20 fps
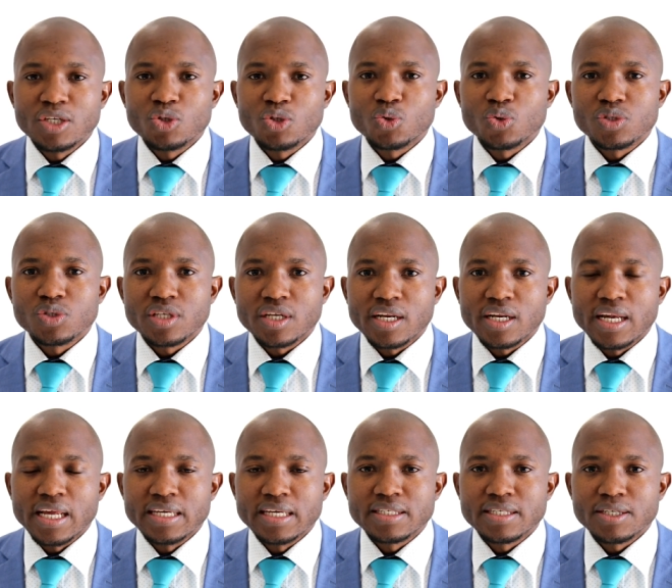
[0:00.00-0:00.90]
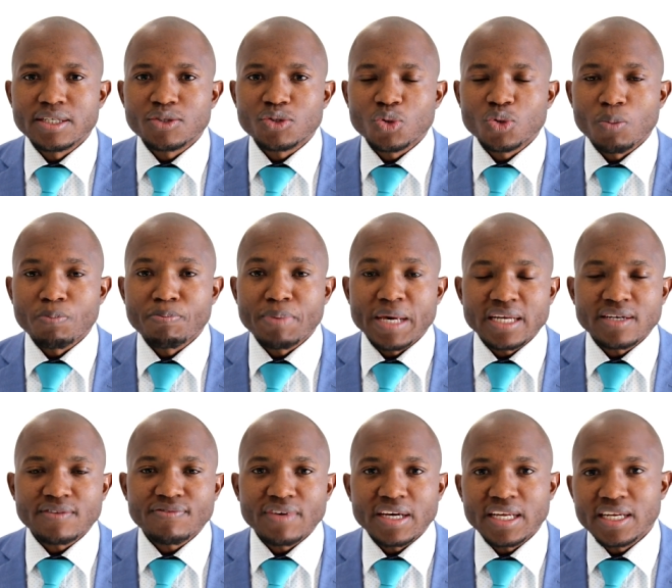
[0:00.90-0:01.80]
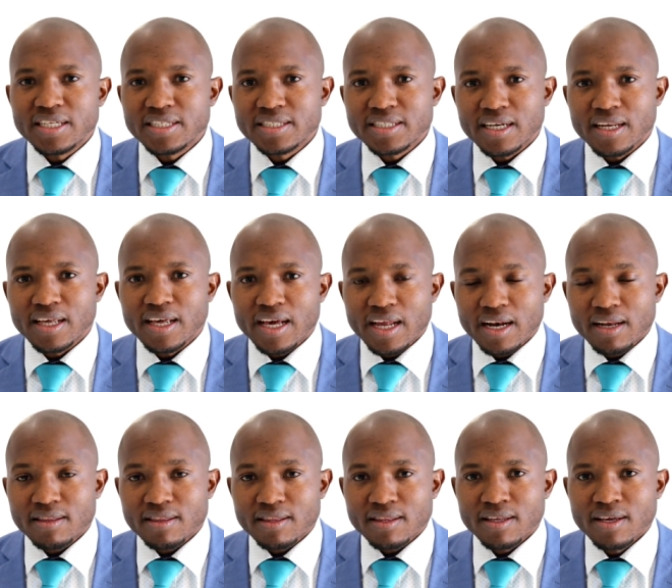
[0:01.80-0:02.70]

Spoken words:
issues related to bad financial health.